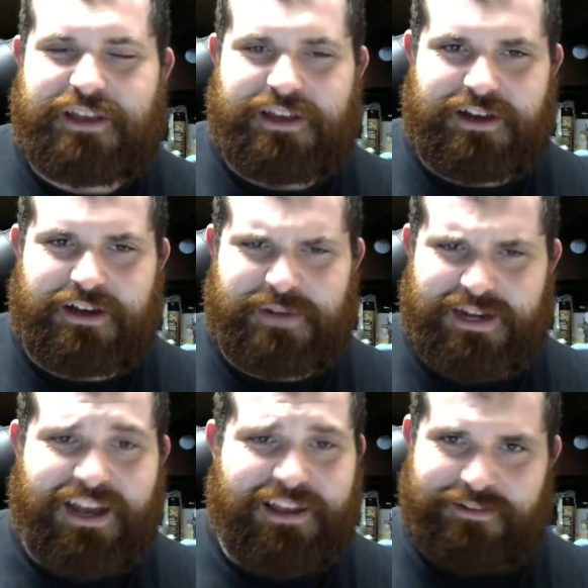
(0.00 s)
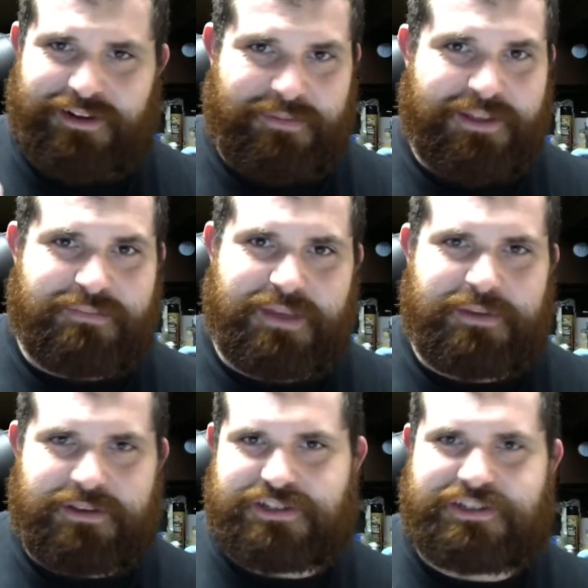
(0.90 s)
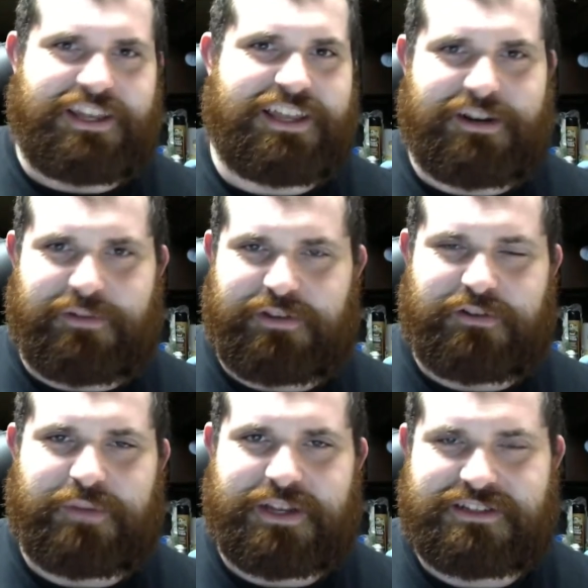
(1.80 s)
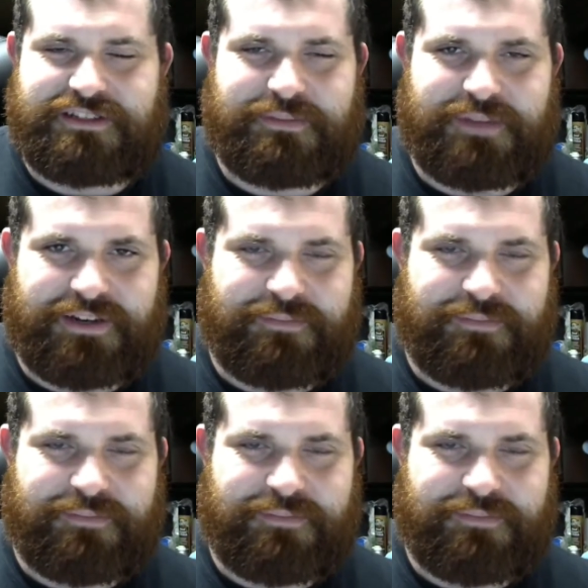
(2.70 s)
And I highly recommend maybe you should try that out with your roommates or something.